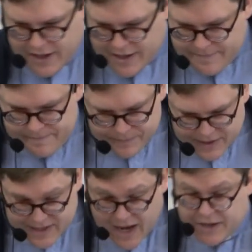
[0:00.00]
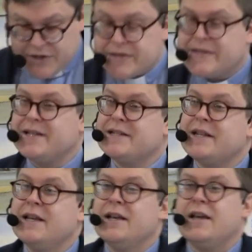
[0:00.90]
attack us, and
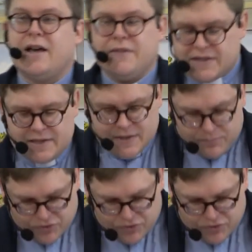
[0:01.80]
this is the